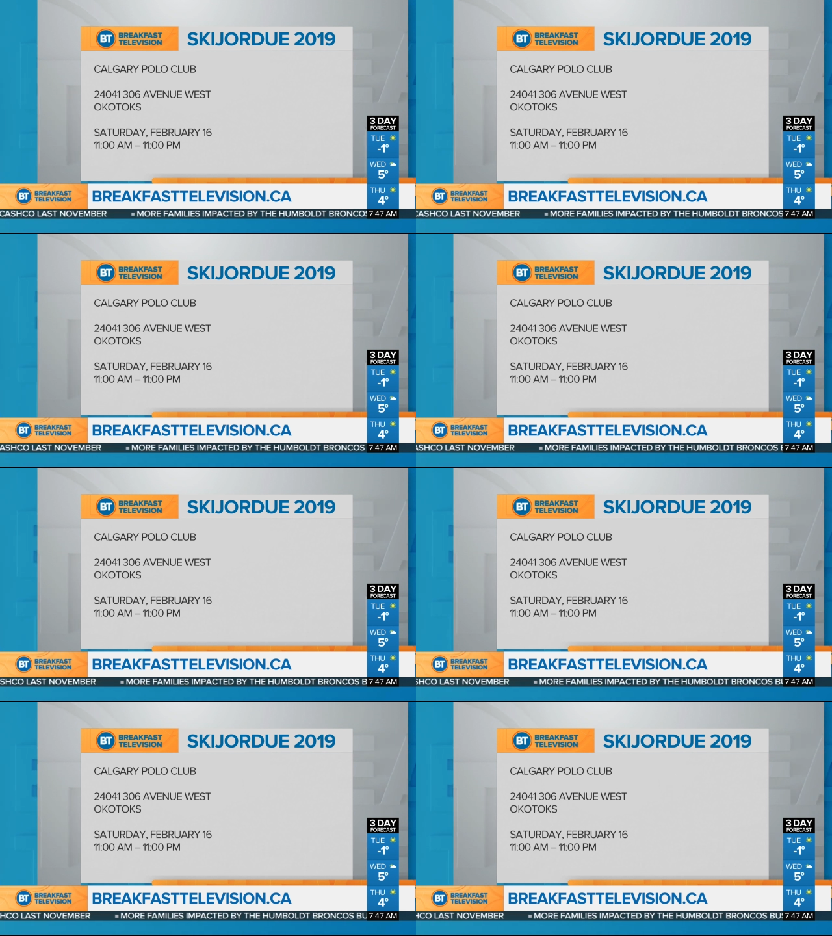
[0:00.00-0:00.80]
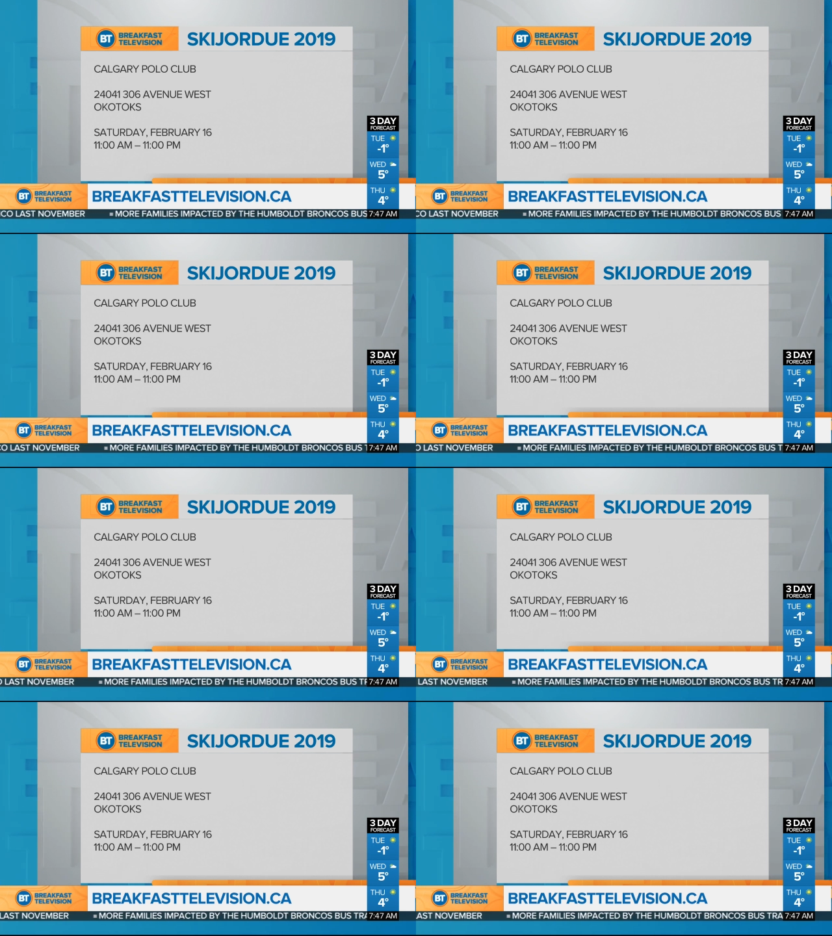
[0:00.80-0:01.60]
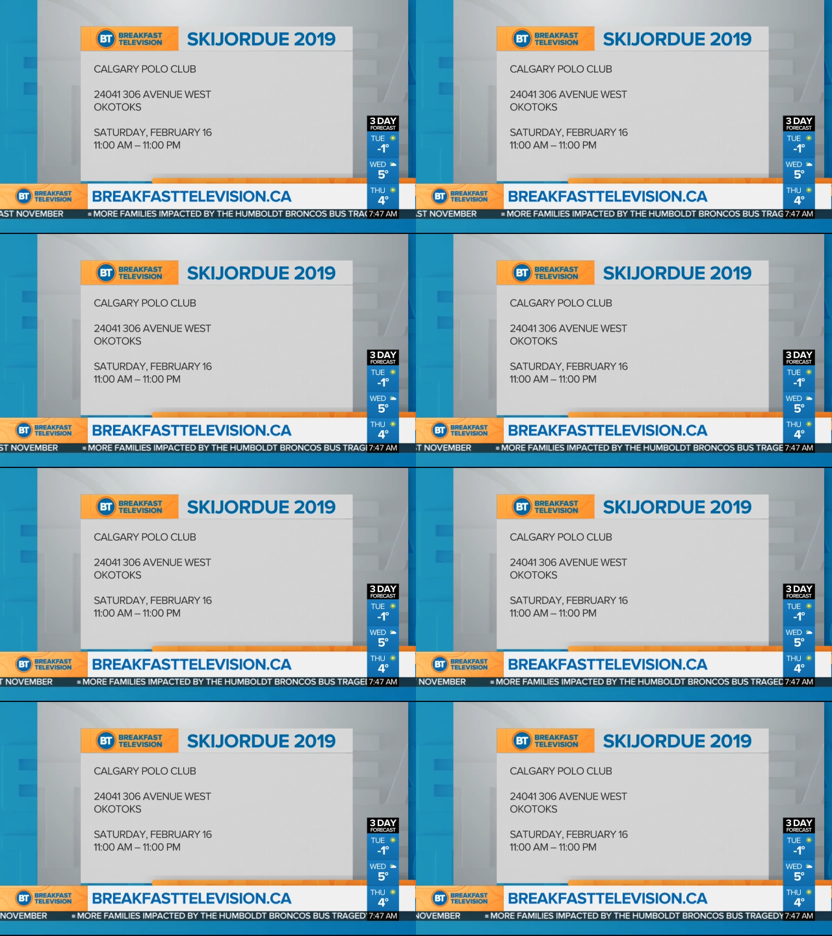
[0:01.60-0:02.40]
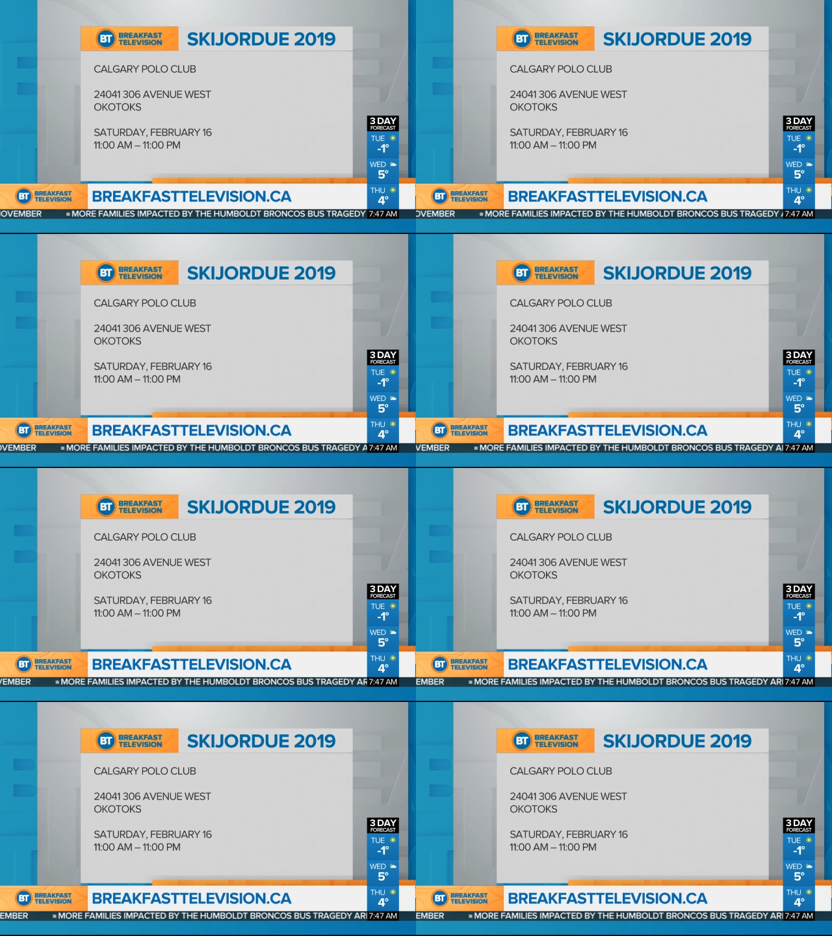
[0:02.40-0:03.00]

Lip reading: (no speaker visible)